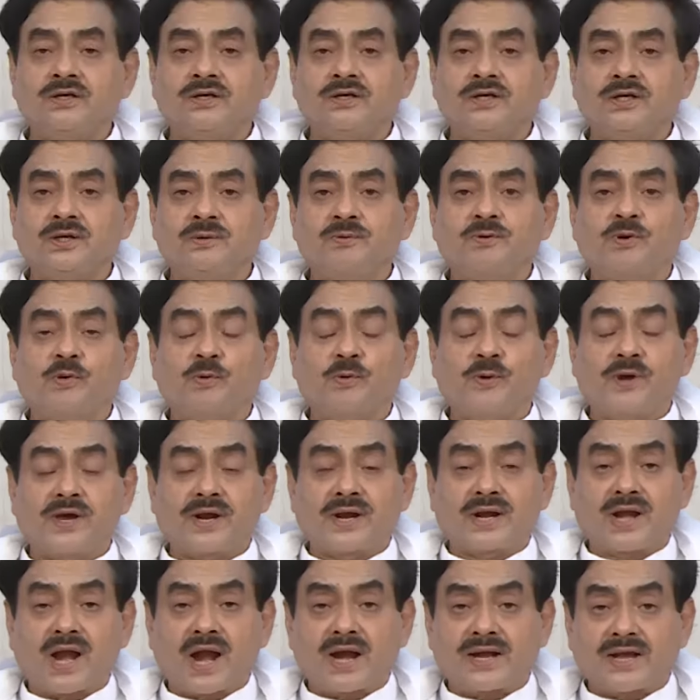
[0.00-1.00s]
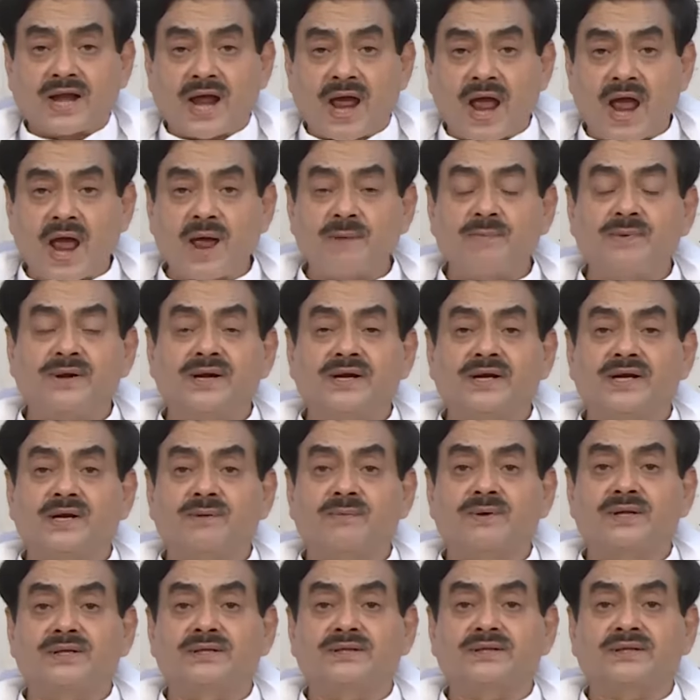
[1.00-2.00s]
if you were not having
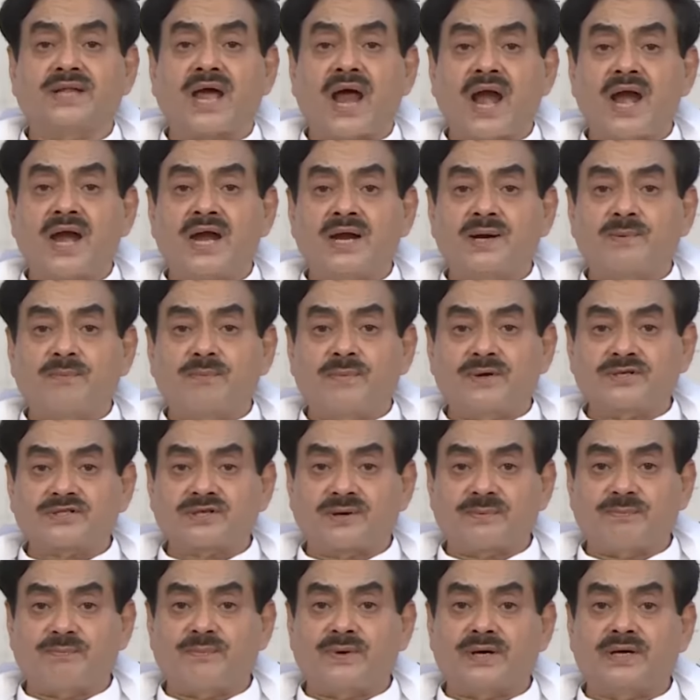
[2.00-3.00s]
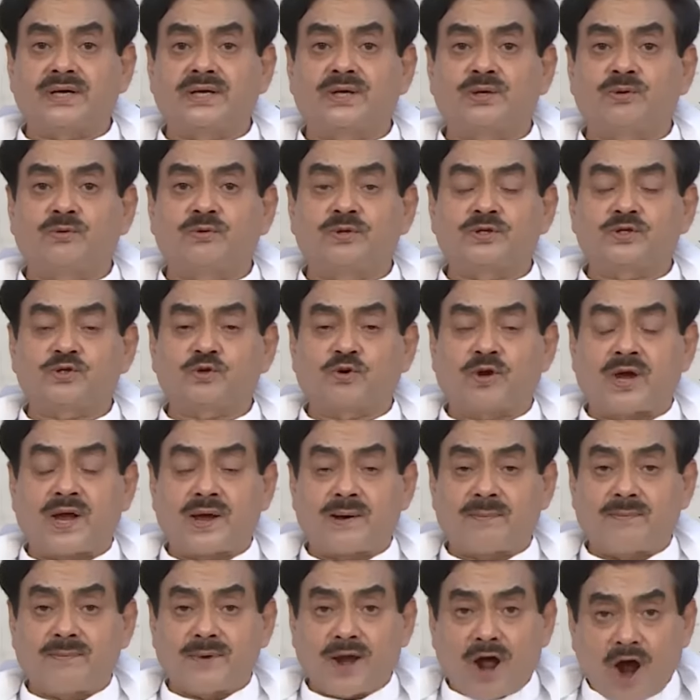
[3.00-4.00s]
even that much of money which you
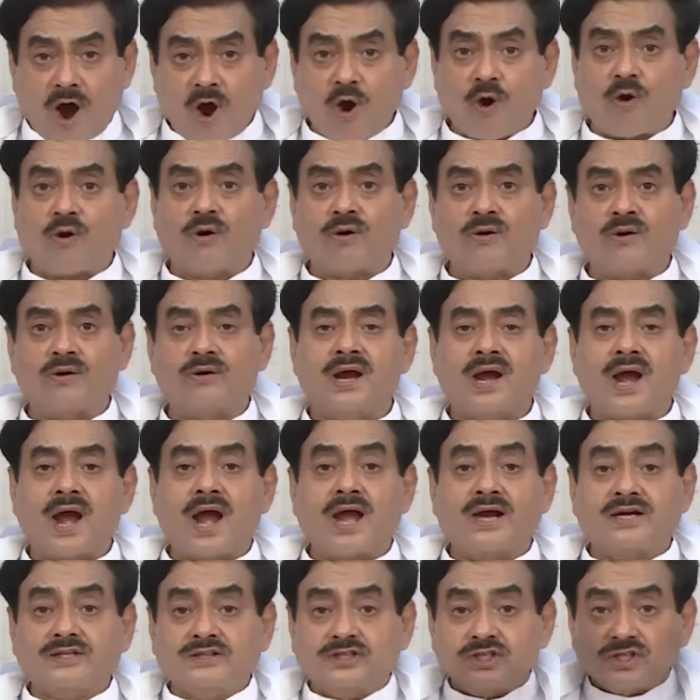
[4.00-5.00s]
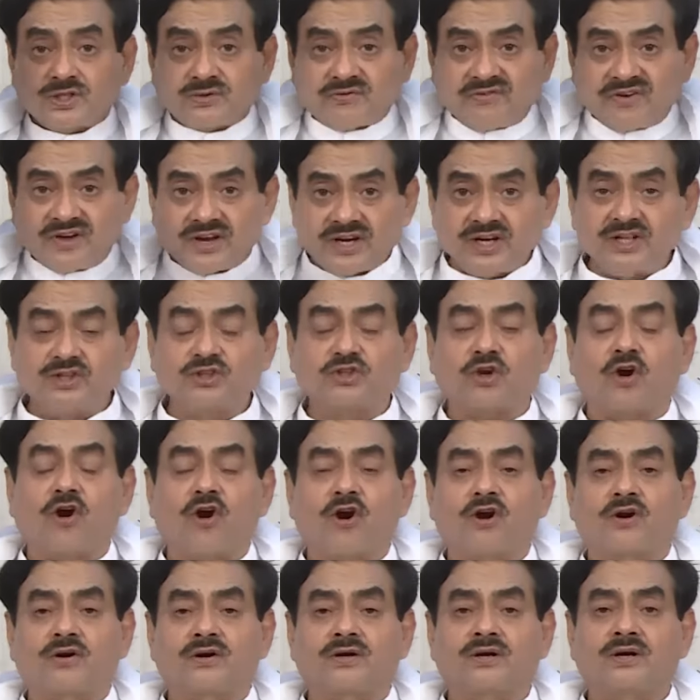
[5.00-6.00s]
have now. At this very
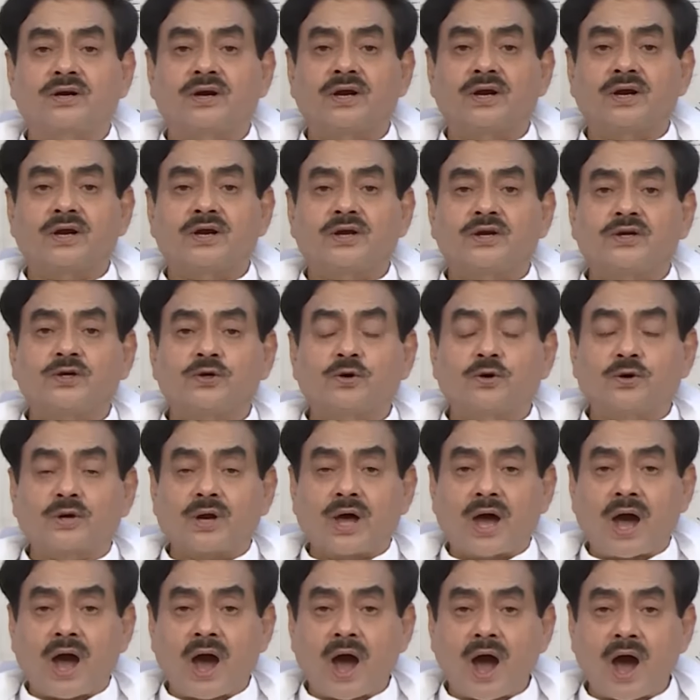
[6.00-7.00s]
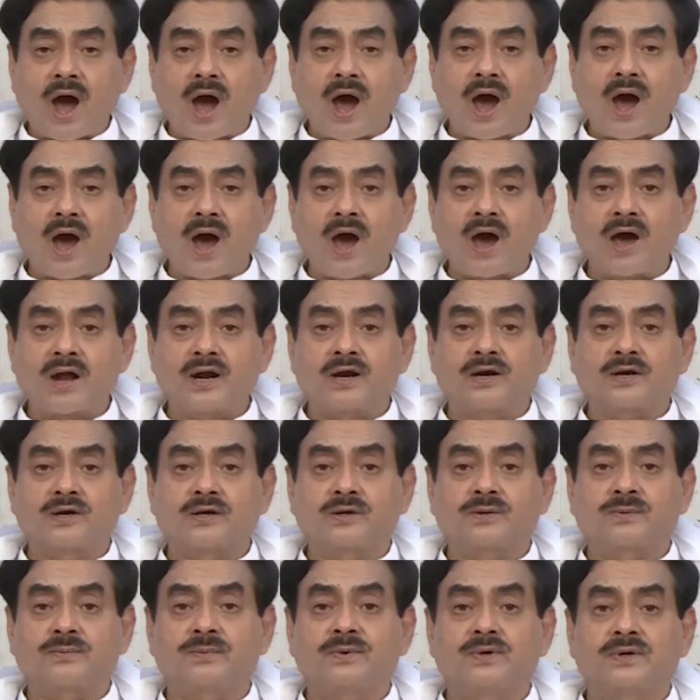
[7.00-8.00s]
thought, your
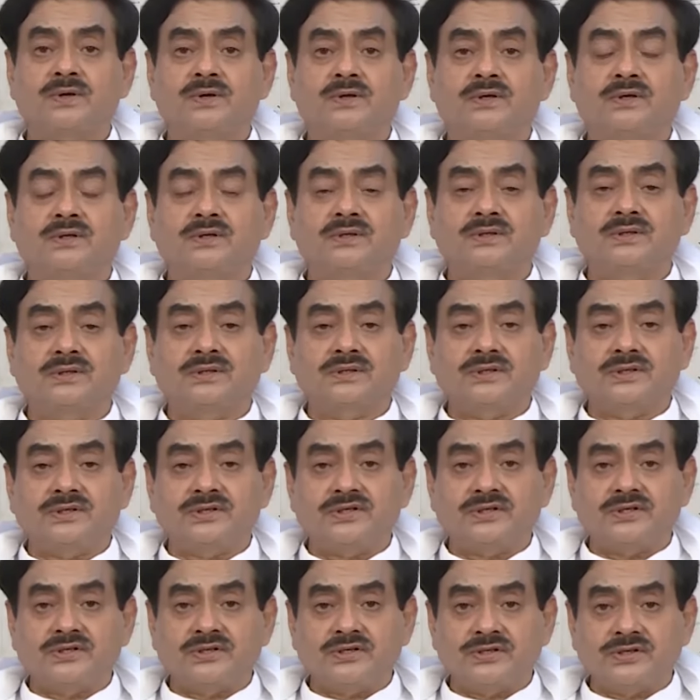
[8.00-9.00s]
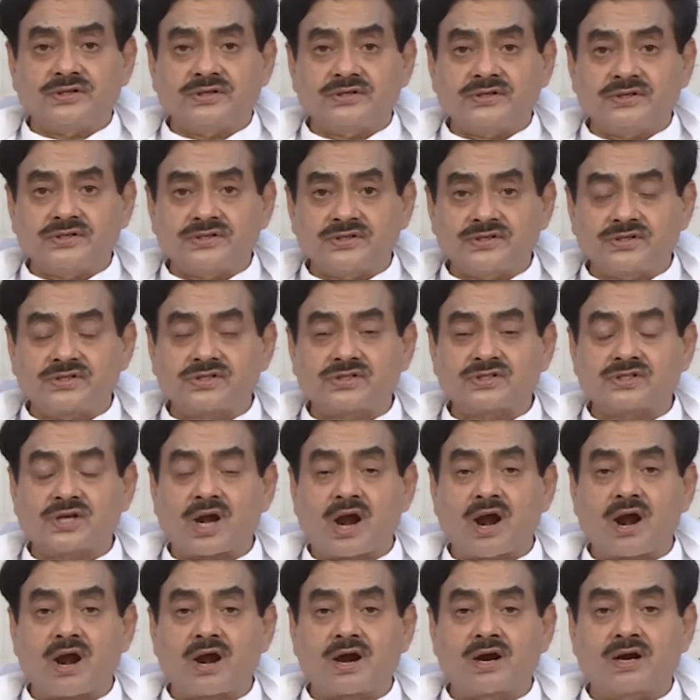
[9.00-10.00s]
heart will
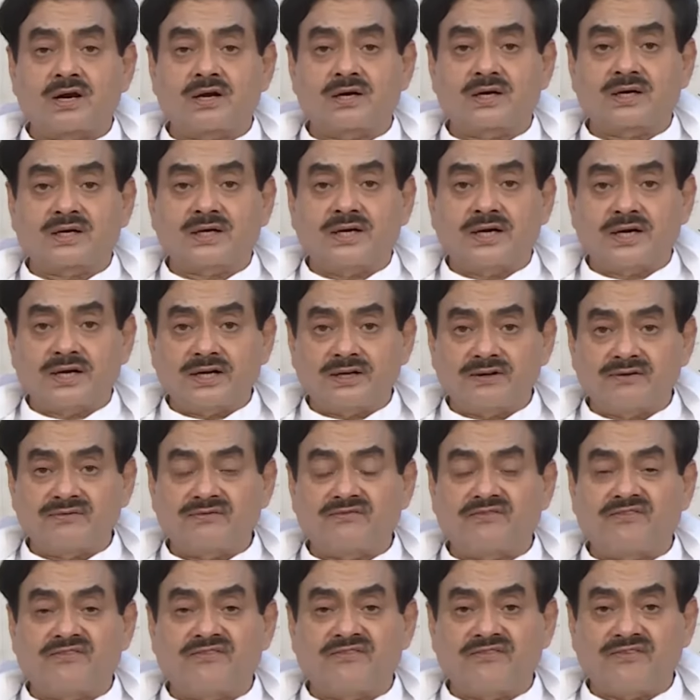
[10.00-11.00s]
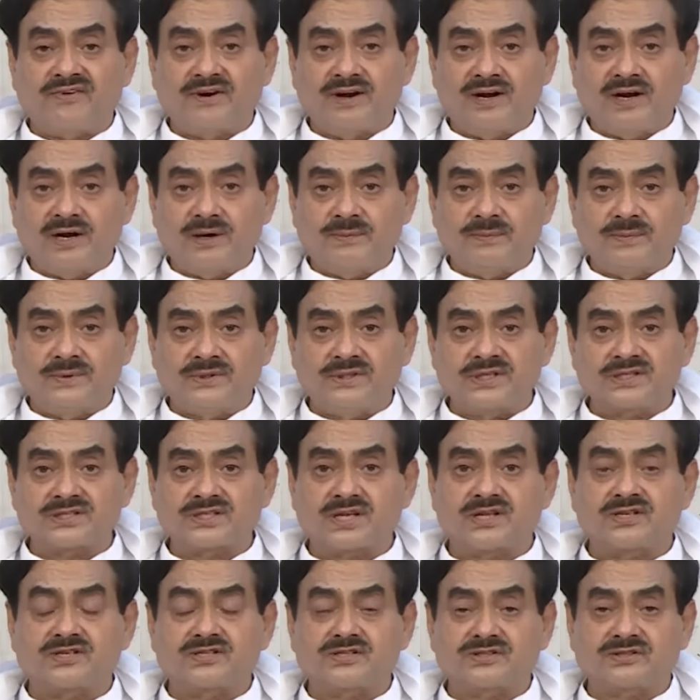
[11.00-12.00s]
start getting filled with a
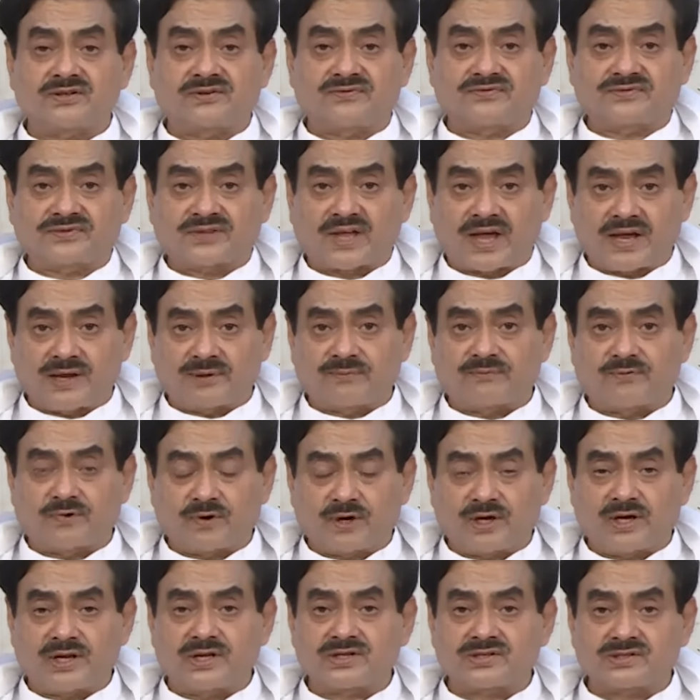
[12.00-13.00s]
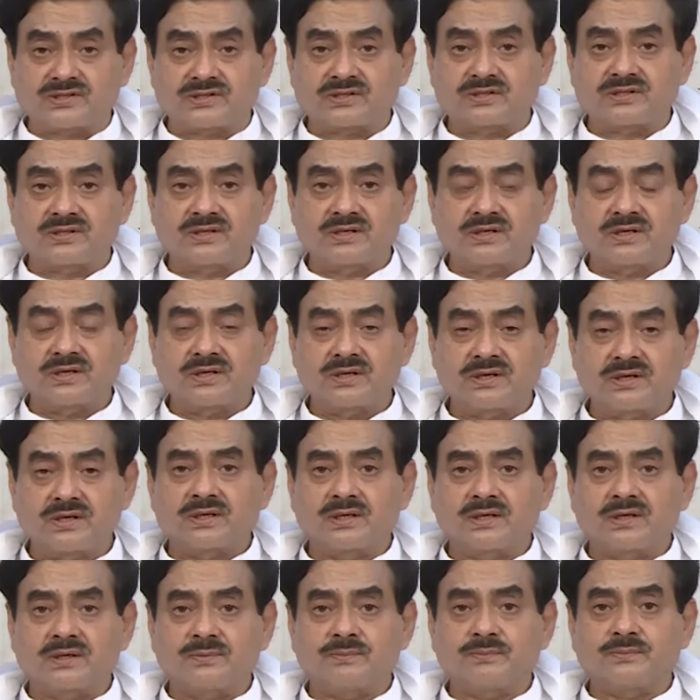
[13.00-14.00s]
sense of thankfulness,
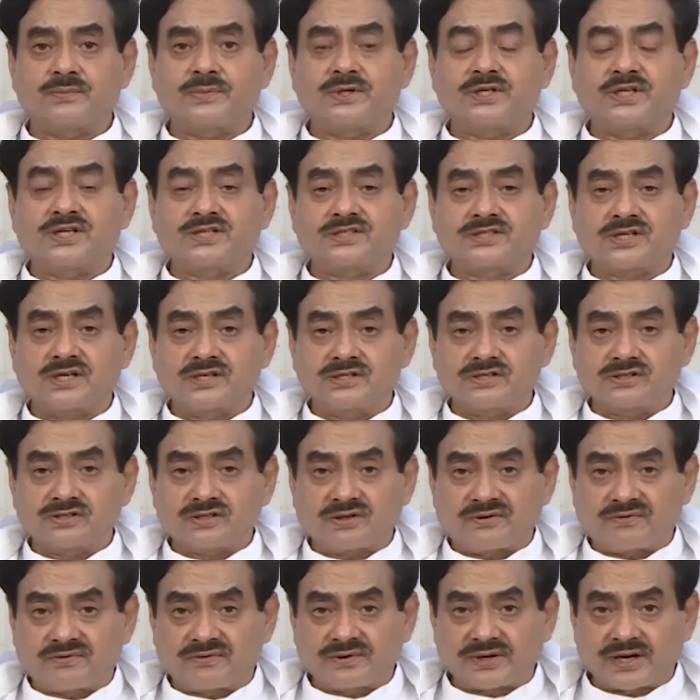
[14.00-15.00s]
with a sense of